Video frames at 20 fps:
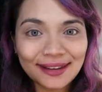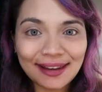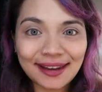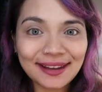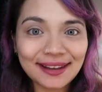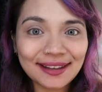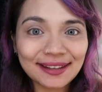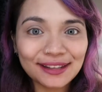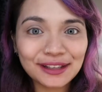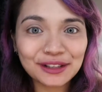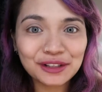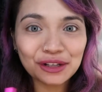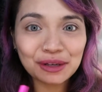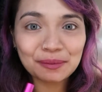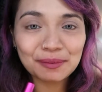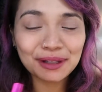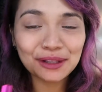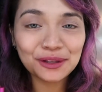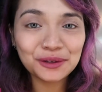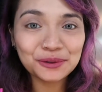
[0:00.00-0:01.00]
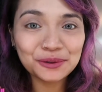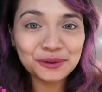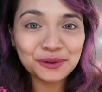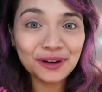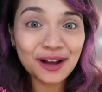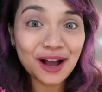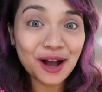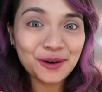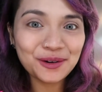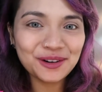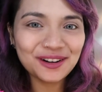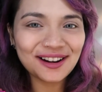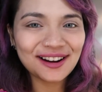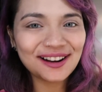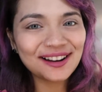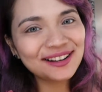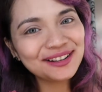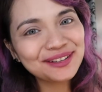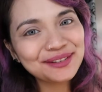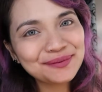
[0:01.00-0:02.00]
And ito naman yung
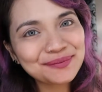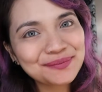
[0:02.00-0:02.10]
Aura.